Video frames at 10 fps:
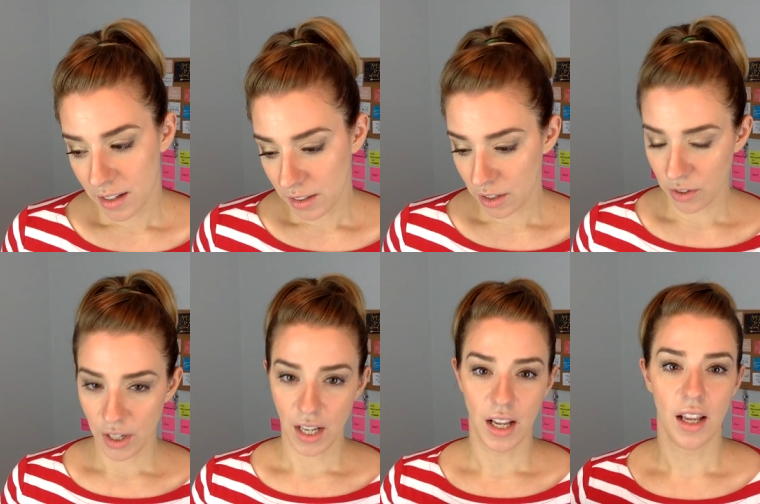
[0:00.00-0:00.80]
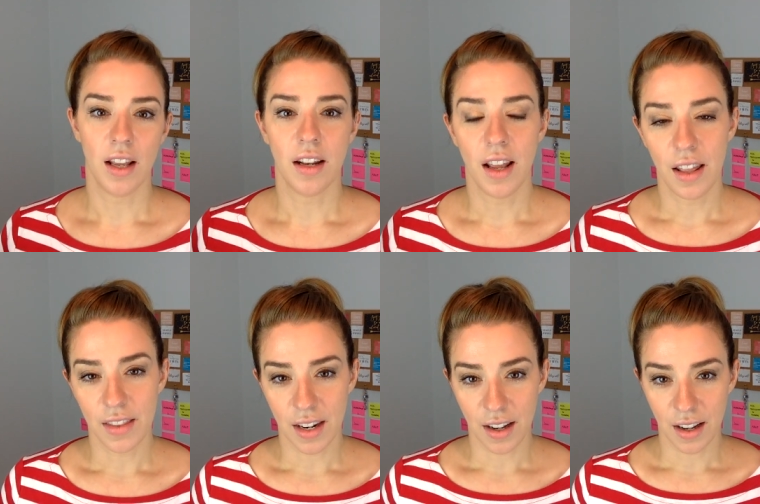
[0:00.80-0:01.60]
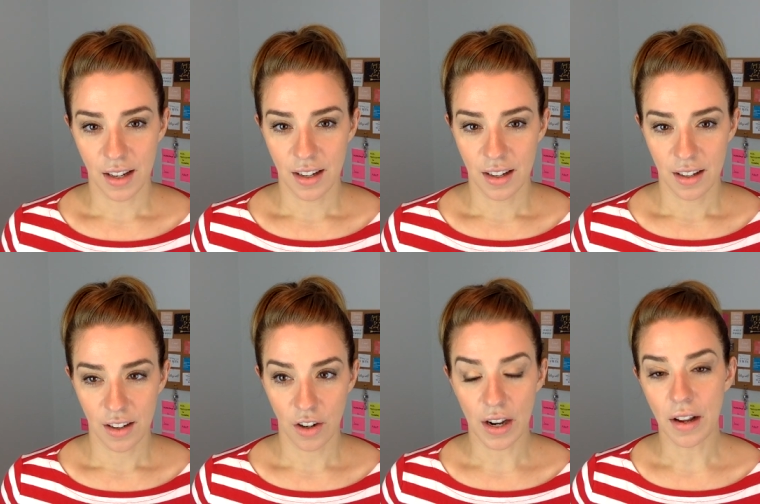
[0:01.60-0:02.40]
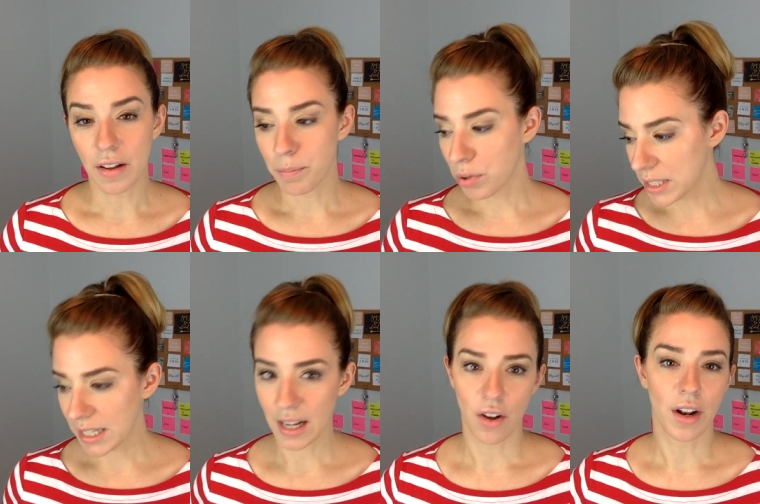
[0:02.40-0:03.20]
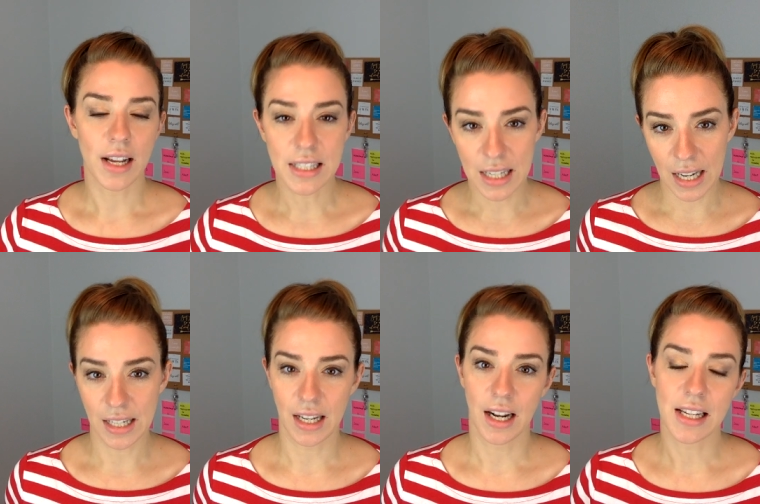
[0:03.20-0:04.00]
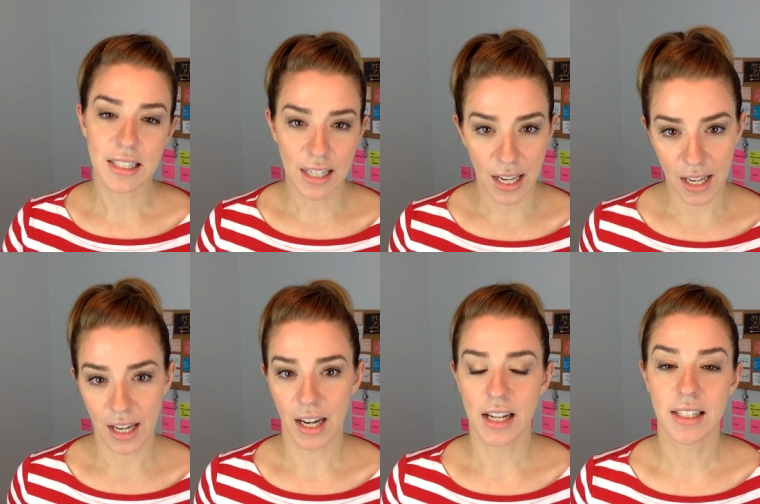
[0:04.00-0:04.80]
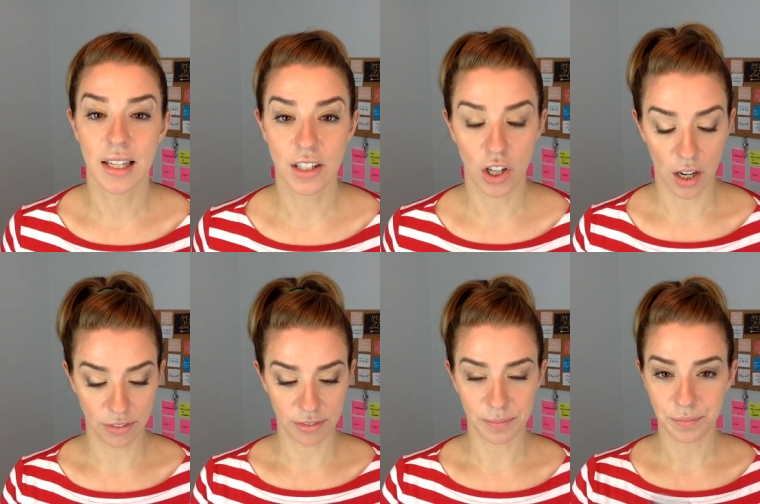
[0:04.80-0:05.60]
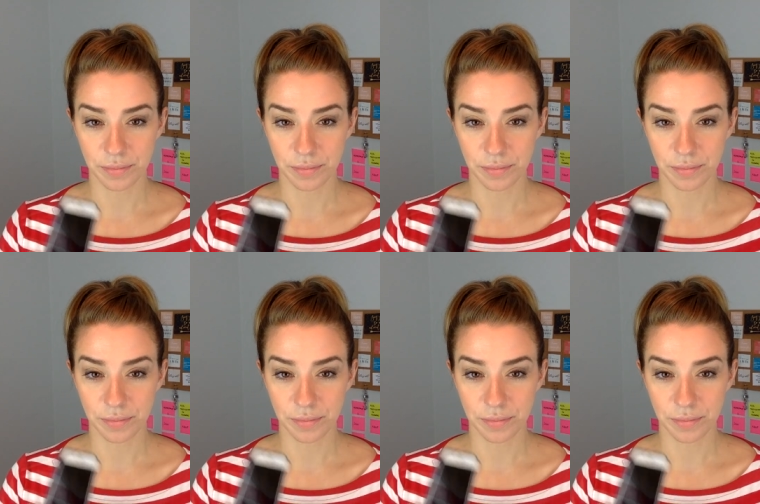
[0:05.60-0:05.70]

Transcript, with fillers: load it in, and then I, or I, I print it out, I sign it, I scan it, I send it off.